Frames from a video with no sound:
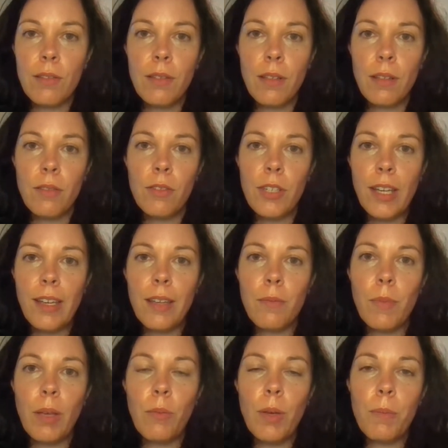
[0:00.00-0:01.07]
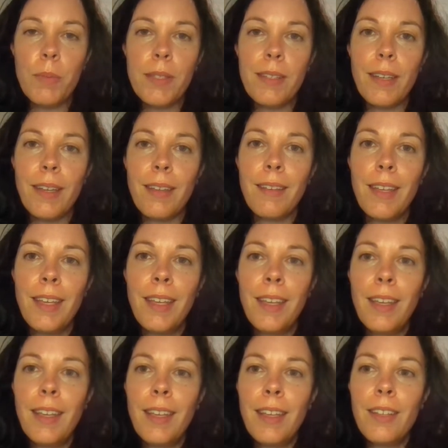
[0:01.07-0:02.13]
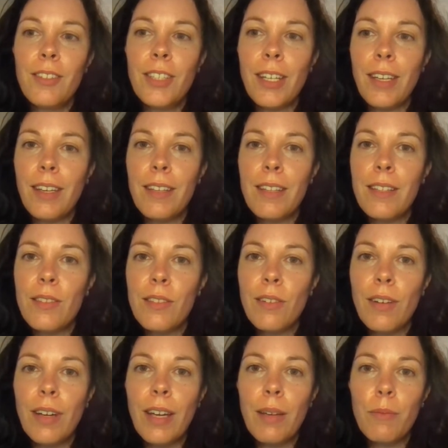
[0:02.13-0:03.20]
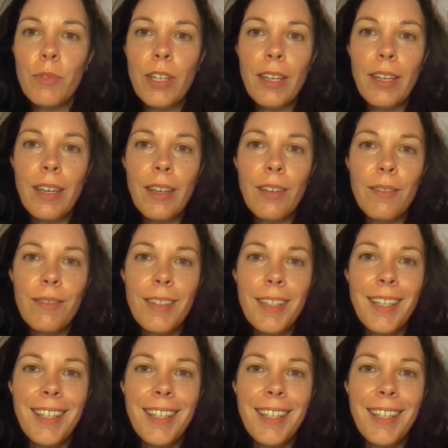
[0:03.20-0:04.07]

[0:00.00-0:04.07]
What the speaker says: So check out my website, check out Instagram, check out